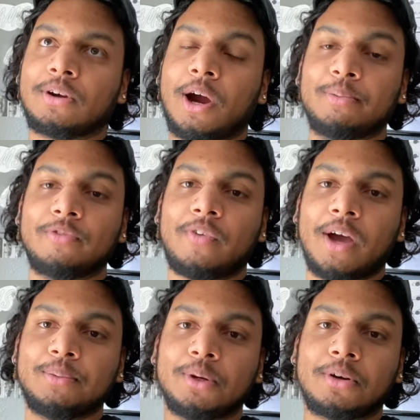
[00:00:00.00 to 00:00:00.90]
carbon
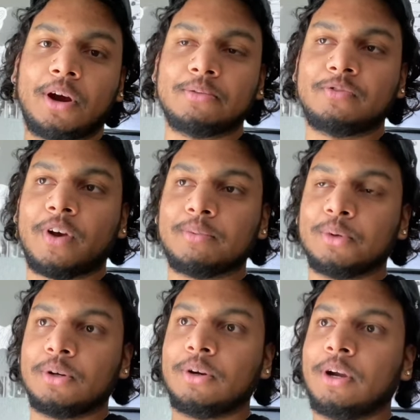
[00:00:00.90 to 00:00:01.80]

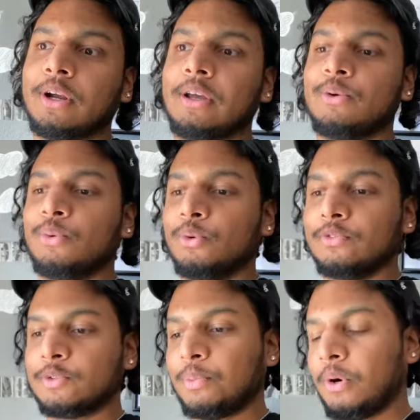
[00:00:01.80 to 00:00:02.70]
fiber
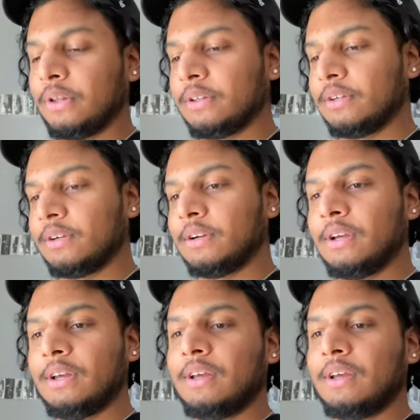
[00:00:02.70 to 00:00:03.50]
roof spoiler,